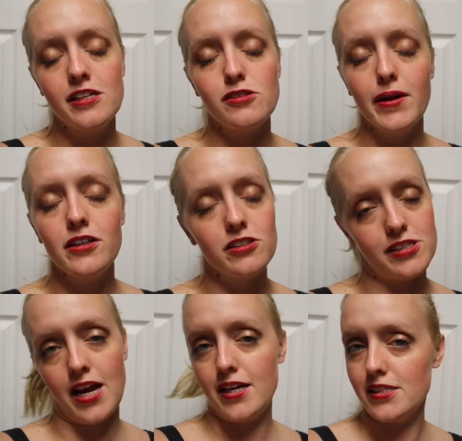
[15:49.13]
So I
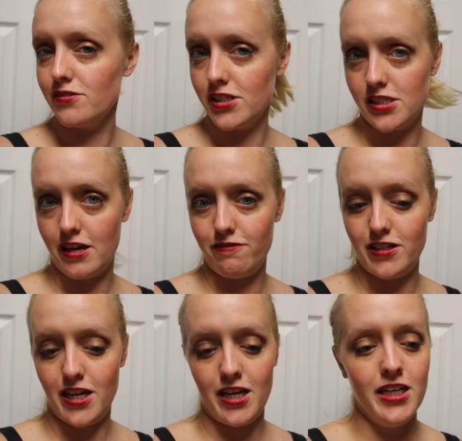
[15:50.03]
understand it's for
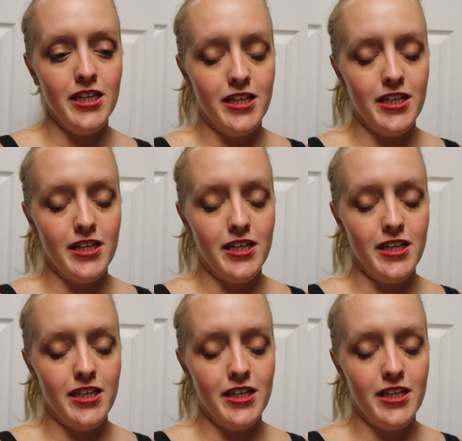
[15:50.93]
safety.